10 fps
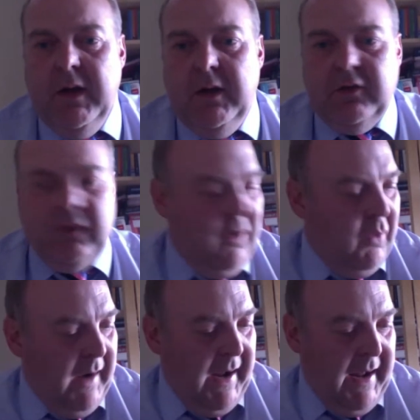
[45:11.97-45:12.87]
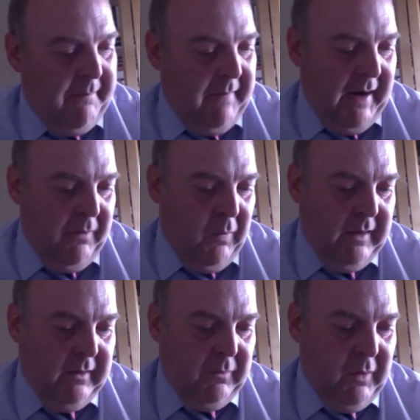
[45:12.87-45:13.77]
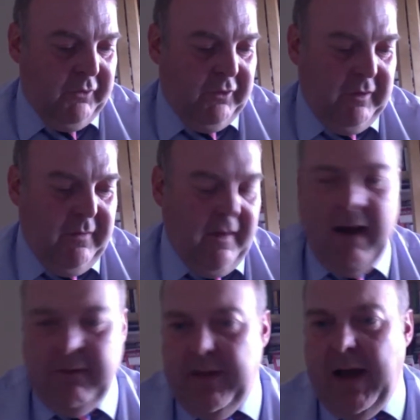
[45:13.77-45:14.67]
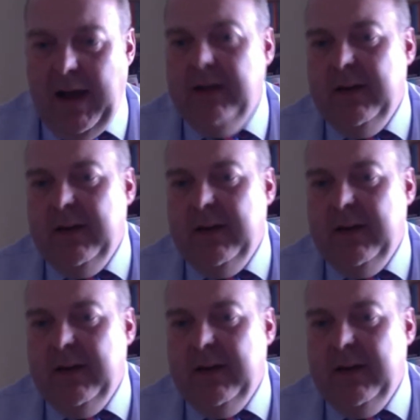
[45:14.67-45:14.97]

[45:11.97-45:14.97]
So I will, once you have that,